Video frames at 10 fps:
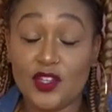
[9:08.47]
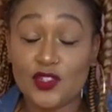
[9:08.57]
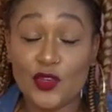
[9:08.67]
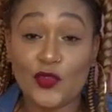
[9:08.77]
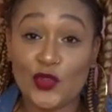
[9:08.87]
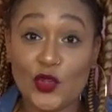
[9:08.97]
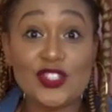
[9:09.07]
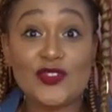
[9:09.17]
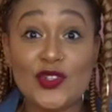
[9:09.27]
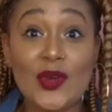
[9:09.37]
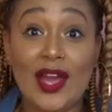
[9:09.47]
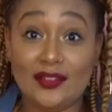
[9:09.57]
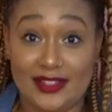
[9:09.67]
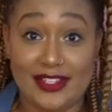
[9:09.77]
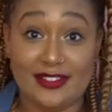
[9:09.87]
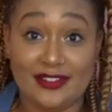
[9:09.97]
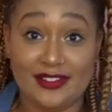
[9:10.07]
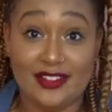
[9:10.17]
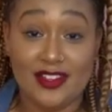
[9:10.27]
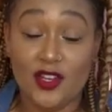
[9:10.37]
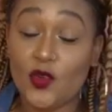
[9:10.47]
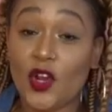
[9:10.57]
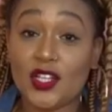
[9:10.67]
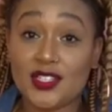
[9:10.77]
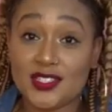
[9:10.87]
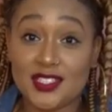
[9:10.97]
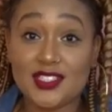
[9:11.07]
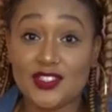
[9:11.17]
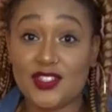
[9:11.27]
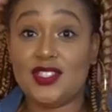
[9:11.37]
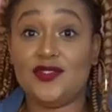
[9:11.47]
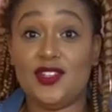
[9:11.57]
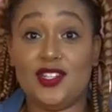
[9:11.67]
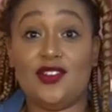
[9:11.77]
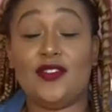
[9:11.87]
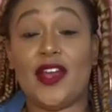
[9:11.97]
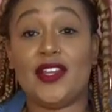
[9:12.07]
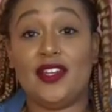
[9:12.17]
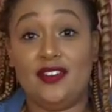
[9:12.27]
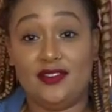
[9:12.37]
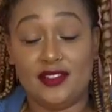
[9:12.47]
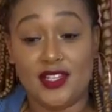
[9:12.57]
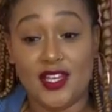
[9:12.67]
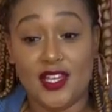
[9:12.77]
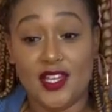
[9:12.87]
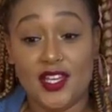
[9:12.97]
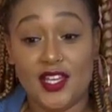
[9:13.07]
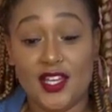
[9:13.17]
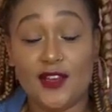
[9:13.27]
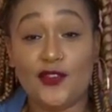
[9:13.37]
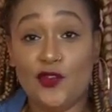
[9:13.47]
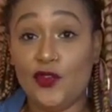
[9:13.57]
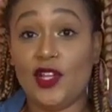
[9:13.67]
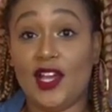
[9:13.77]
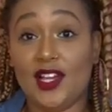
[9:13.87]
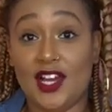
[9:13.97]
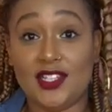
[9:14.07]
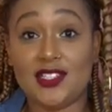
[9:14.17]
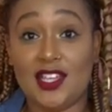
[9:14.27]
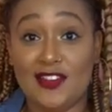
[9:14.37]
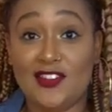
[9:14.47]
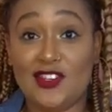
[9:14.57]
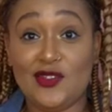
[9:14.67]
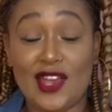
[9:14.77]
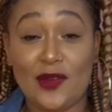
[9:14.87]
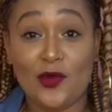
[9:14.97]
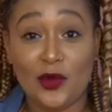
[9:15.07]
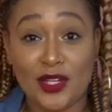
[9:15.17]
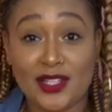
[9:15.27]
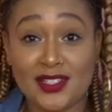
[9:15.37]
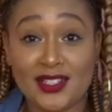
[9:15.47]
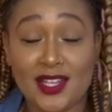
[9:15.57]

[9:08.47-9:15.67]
So for those of you out there who are listening to this video right now, if you feel like God is giving you that warning,